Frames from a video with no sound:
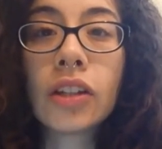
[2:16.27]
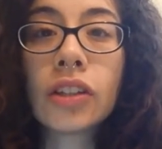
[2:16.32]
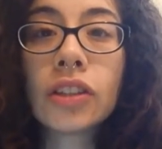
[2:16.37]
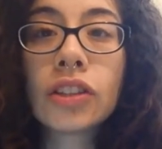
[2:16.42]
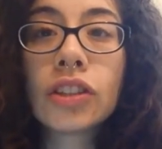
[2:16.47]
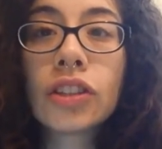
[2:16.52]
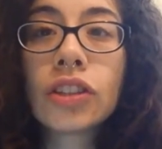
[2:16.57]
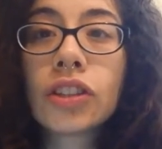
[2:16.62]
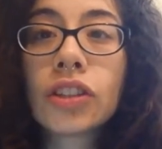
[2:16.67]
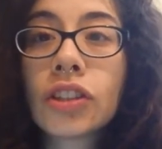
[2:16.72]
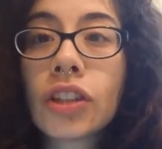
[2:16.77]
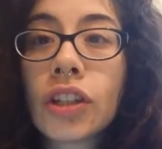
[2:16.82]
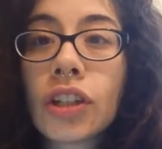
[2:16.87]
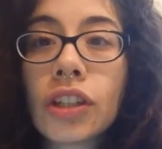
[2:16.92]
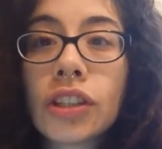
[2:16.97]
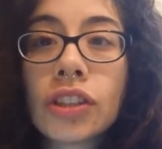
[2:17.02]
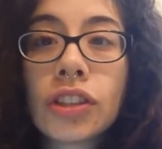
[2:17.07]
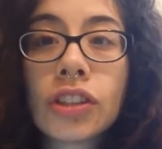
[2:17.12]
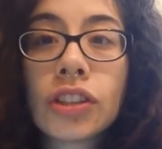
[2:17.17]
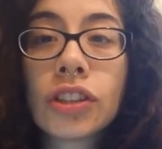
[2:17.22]

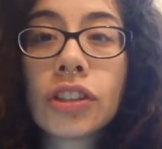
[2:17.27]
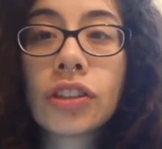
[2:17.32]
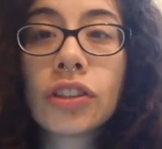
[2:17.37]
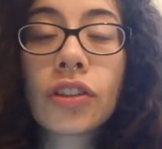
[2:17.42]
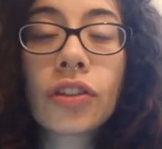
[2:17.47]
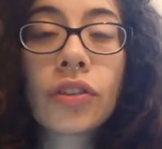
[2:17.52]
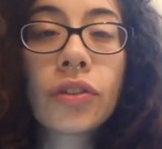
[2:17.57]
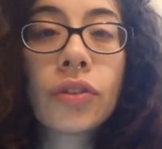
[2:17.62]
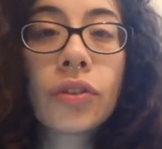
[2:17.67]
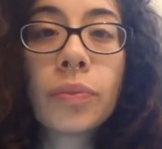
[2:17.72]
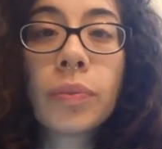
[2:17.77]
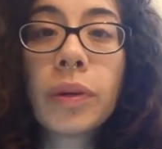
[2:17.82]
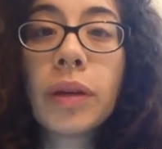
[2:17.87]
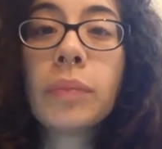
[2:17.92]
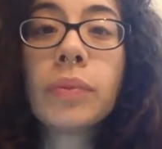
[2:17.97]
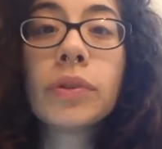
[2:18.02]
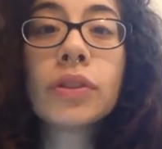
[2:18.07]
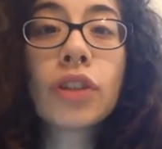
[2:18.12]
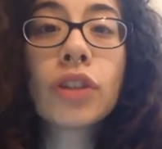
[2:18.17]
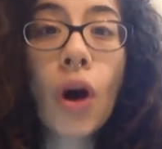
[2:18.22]
searched through
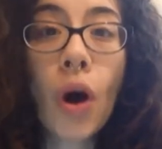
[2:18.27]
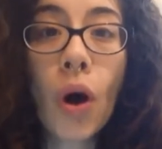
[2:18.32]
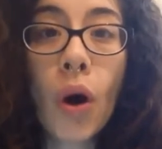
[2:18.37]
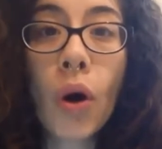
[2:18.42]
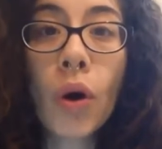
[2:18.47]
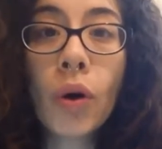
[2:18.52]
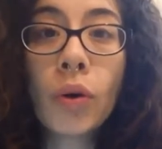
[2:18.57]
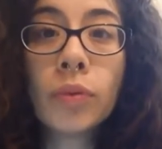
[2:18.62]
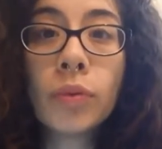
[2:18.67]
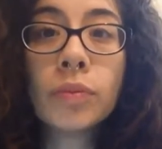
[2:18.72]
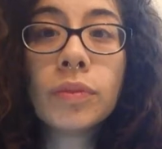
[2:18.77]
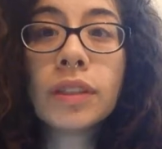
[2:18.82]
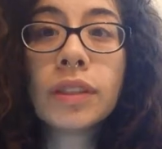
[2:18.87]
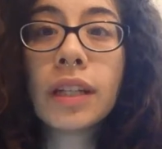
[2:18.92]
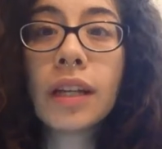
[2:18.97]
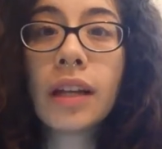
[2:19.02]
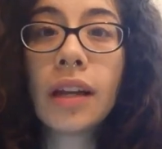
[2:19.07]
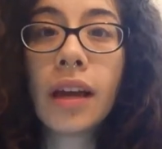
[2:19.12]
people's homes,